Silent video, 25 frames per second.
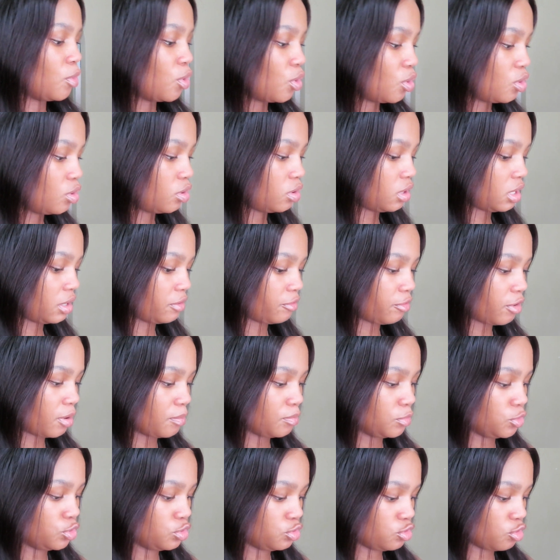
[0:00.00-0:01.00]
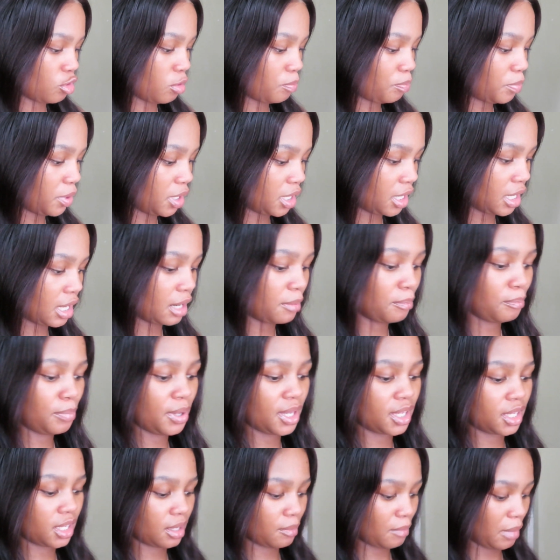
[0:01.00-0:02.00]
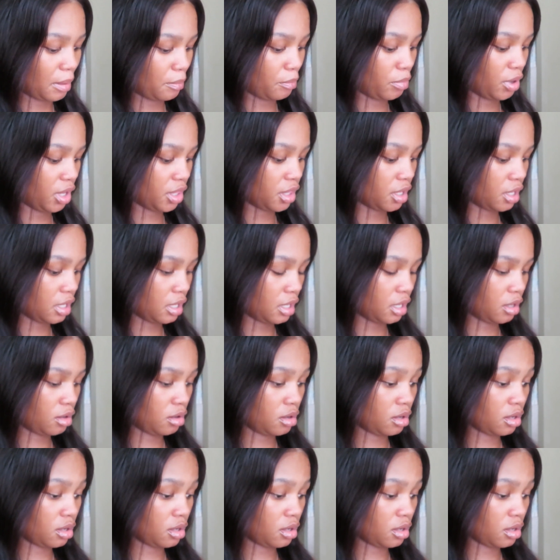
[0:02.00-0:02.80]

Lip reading: And from dropping and picking my brother